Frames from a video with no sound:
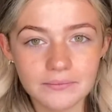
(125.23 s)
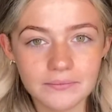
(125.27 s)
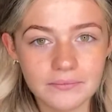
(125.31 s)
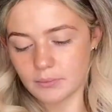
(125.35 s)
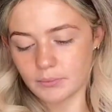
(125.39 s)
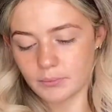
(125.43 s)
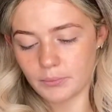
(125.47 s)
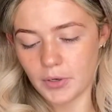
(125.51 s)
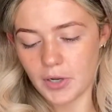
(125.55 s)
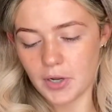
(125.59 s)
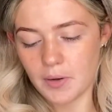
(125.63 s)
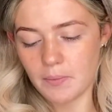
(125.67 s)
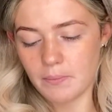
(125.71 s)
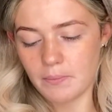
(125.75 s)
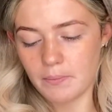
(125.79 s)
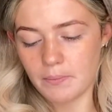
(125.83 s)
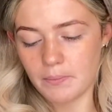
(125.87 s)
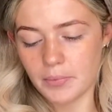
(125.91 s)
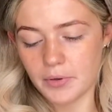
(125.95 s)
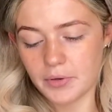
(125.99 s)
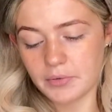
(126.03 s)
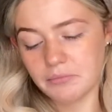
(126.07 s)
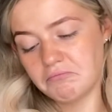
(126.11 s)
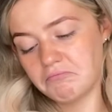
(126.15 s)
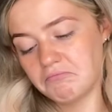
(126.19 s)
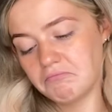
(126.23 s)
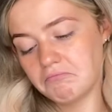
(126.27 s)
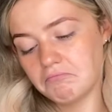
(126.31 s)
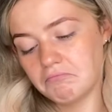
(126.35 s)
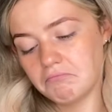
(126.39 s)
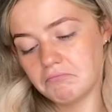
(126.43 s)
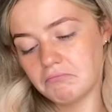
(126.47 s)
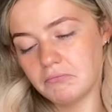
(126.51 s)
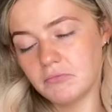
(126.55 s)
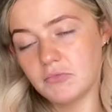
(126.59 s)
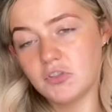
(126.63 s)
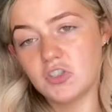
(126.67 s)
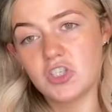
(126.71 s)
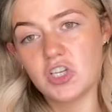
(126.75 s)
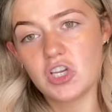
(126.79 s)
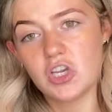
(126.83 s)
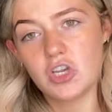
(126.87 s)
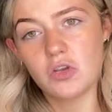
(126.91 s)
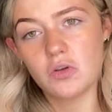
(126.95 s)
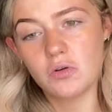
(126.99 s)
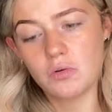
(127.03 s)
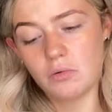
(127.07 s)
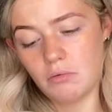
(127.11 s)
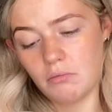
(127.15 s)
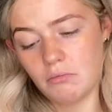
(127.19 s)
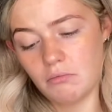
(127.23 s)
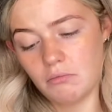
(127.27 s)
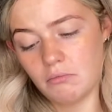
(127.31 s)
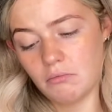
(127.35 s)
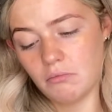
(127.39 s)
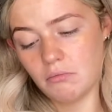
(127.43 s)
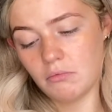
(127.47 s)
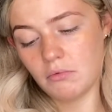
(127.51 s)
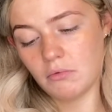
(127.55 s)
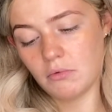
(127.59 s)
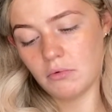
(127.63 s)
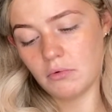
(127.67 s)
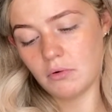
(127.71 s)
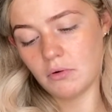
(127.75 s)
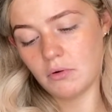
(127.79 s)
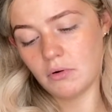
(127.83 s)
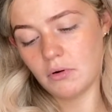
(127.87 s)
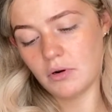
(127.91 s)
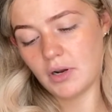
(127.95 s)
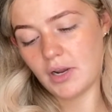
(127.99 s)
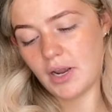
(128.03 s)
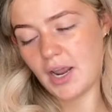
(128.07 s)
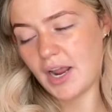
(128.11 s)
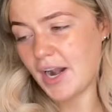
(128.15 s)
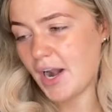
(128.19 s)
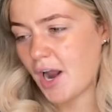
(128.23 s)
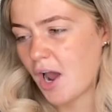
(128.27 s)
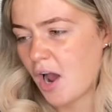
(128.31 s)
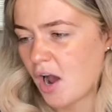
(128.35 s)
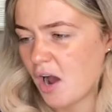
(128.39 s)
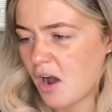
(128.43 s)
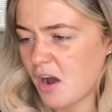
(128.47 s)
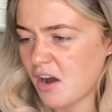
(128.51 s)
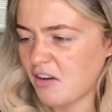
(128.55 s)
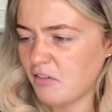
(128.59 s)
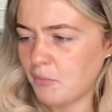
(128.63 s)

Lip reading: Pump 2.5